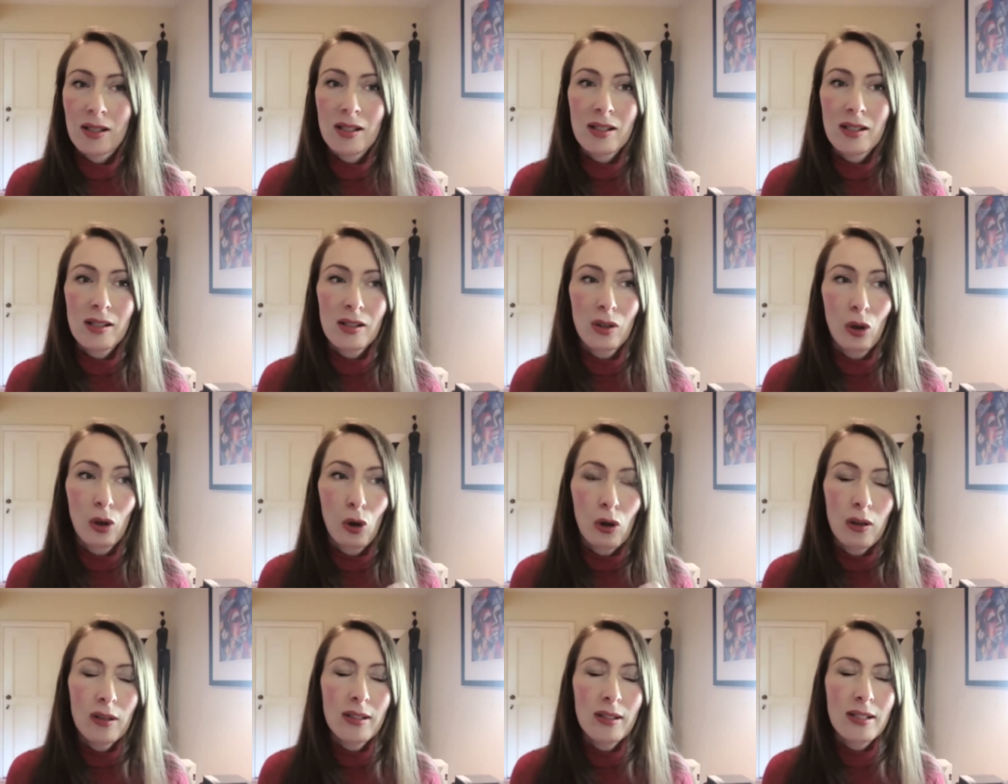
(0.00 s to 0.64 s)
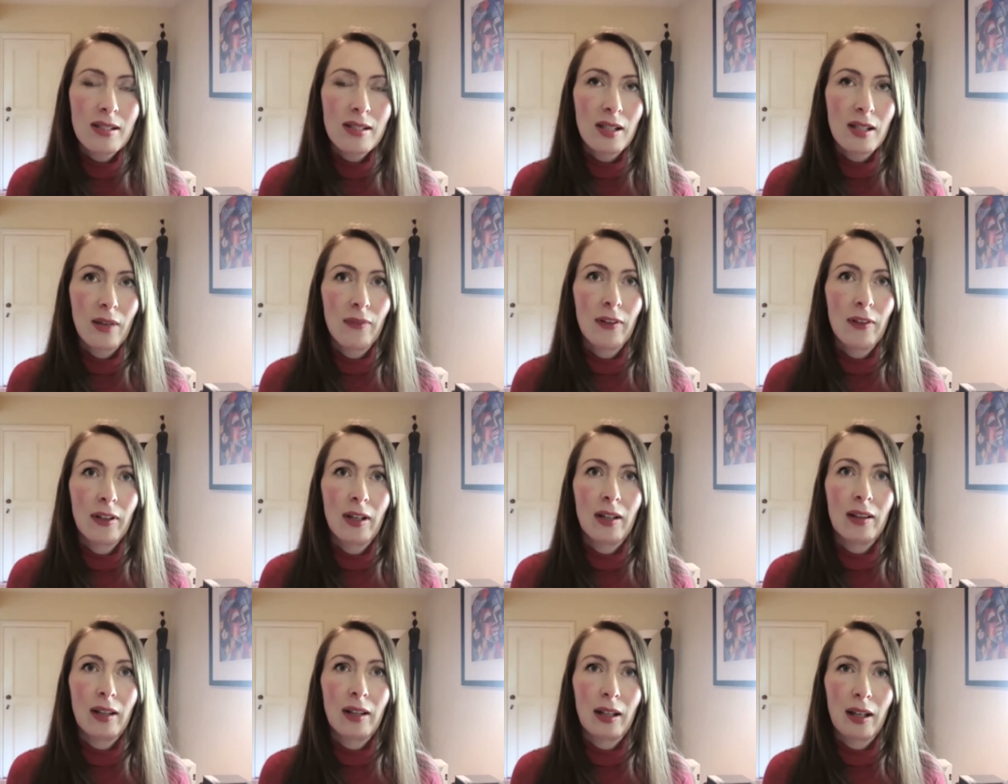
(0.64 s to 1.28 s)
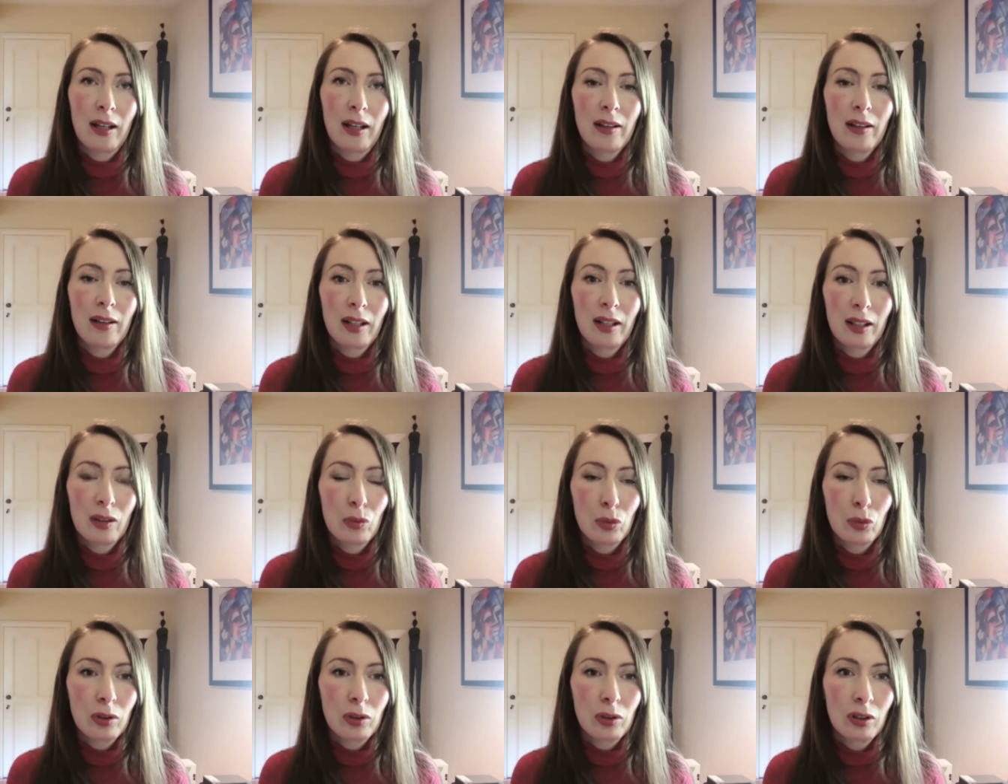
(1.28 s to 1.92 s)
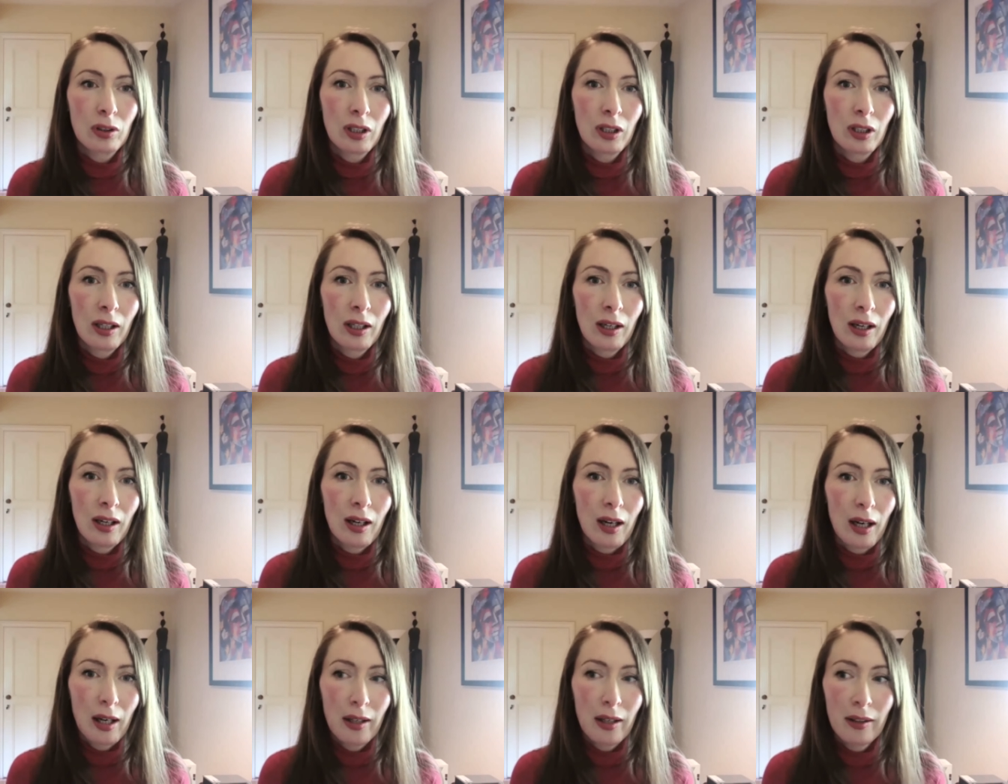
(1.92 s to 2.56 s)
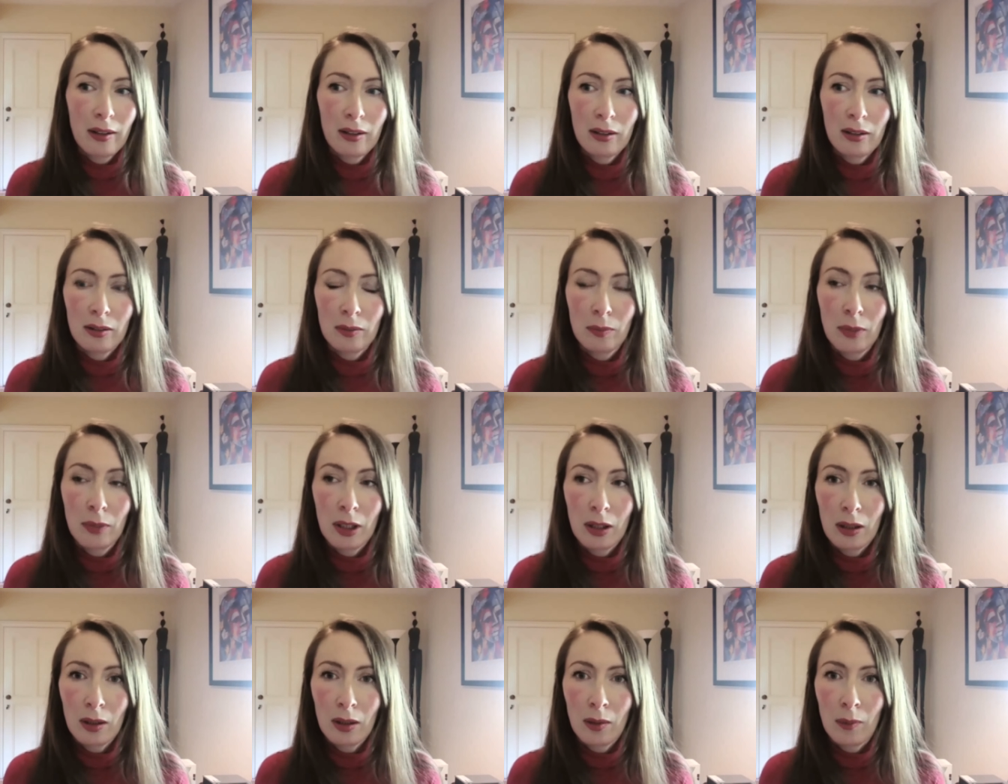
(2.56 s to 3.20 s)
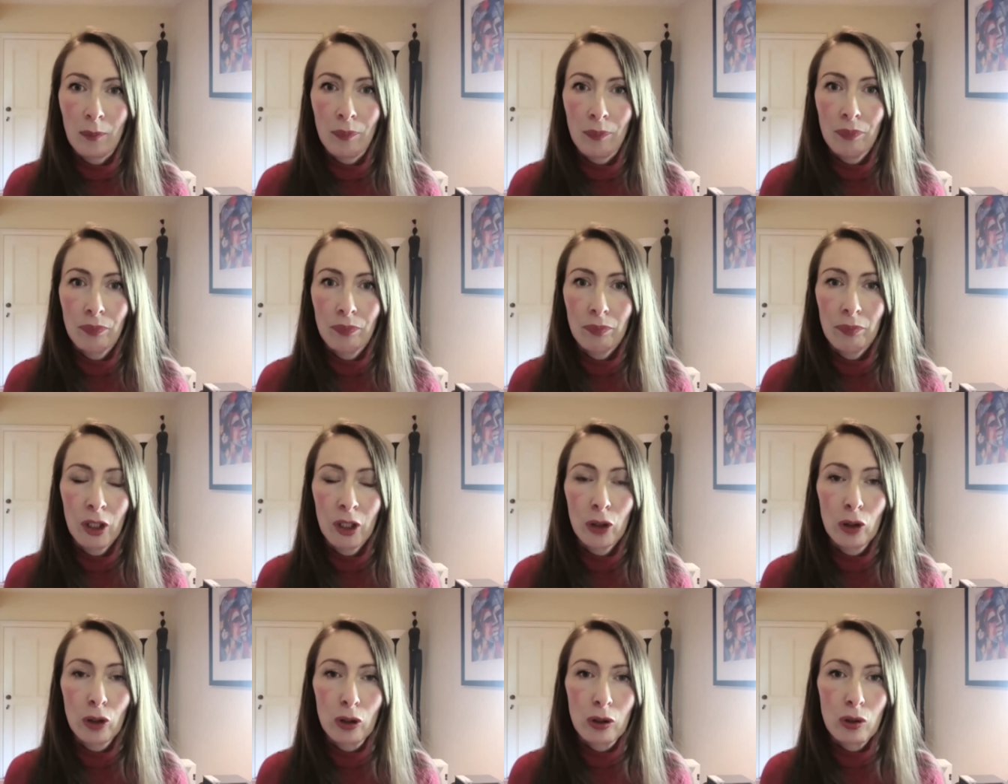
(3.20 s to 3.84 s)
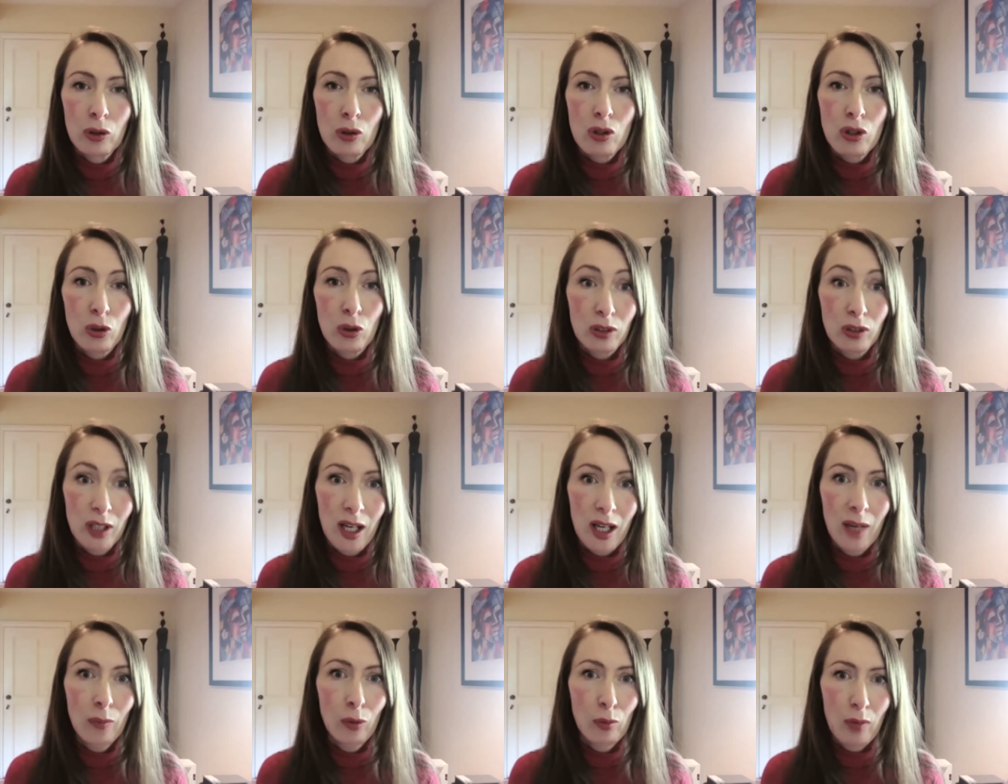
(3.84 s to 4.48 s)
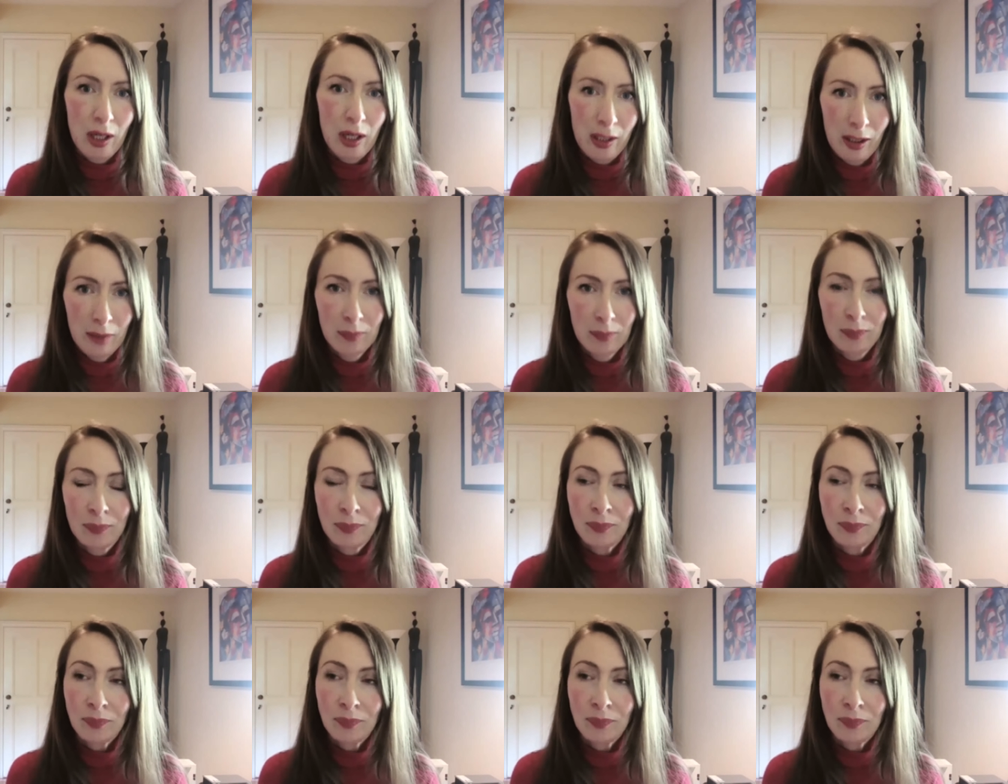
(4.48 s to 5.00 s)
It's always something at the end that would either make you lose your time or money.